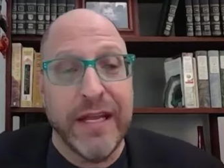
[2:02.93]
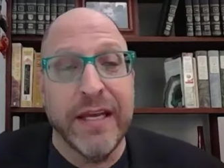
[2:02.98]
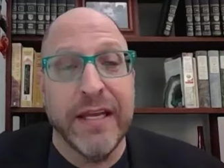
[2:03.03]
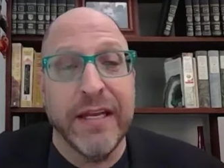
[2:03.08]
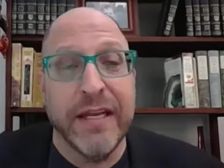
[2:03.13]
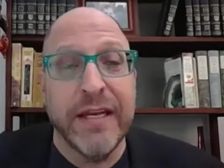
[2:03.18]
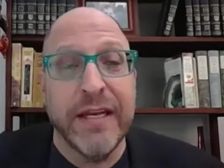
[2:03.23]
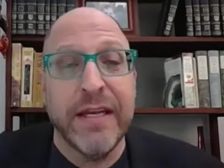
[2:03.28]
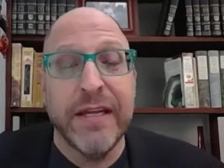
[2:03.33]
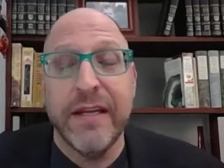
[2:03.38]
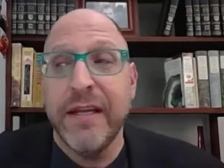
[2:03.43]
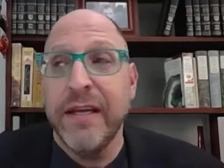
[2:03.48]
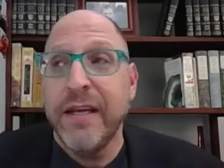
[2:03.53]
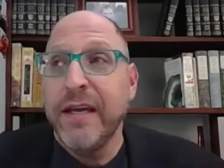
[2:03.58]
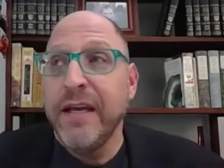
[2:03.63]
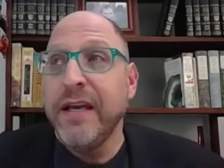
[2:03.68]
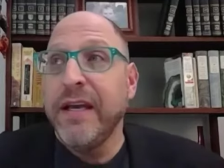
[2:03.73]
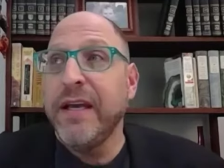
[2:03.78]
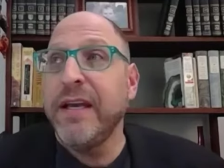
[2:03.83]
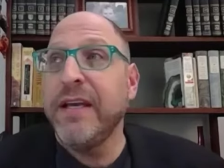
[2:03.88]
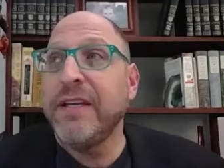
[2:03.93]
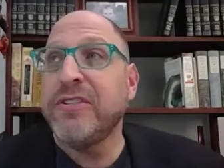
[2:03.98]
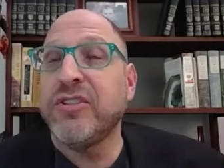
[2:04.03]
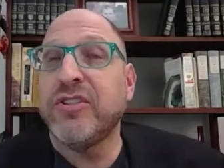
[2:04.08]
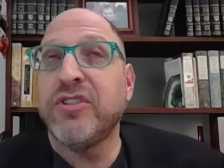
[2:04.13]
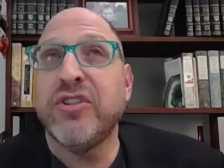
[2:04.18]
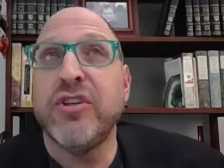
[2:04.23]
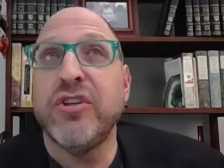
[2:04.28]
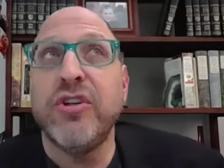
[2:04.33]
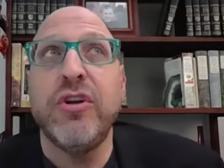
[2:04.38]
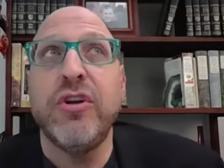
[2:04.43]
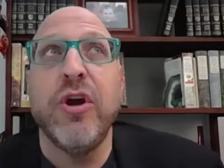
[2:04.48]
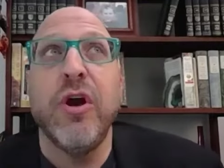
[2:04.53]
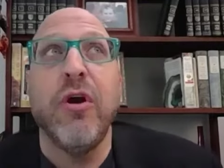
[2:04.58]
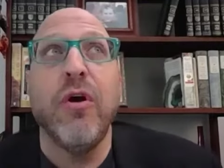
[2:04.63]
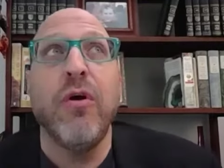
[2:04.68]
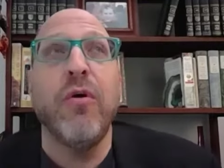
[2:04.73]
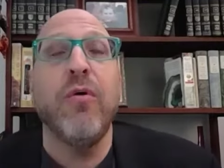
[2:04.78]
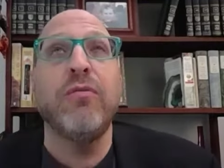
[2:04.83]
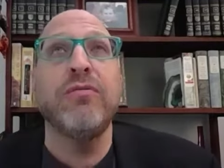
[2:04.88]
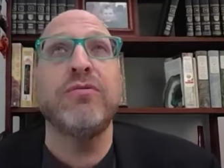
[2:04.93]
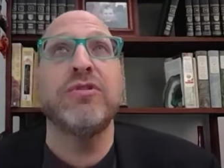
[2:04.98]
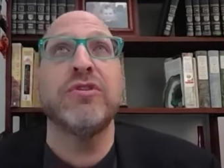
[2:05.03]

in it, is to know